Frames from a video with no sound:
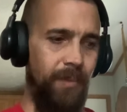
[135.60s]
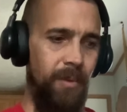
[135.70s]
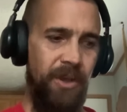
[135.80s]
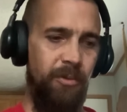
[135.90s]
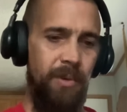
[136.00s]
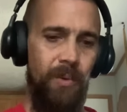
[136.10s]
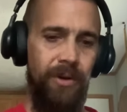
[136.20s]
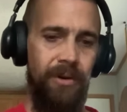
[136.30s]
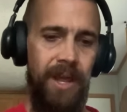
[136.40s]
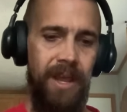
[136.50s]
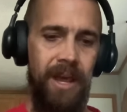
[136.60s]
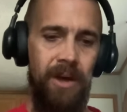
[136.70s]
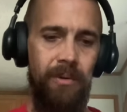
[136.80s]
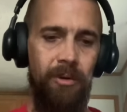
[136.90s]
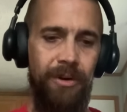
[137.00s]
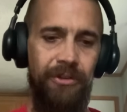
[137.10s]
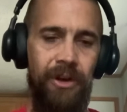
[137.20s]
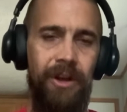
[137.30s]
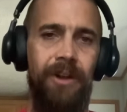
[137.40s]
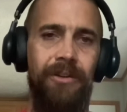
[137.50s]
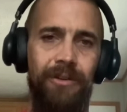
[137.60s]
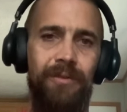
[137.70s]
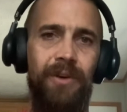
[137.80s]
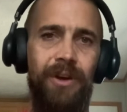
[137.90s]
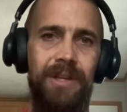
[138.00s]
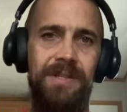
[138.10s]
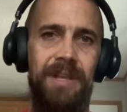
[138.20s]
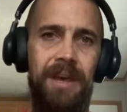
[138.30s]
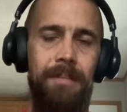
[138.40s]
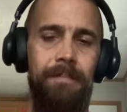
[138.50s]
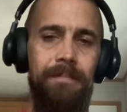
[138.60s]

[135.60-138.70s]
Makes me wonder, like, how nobody's caught on to your fucking scam.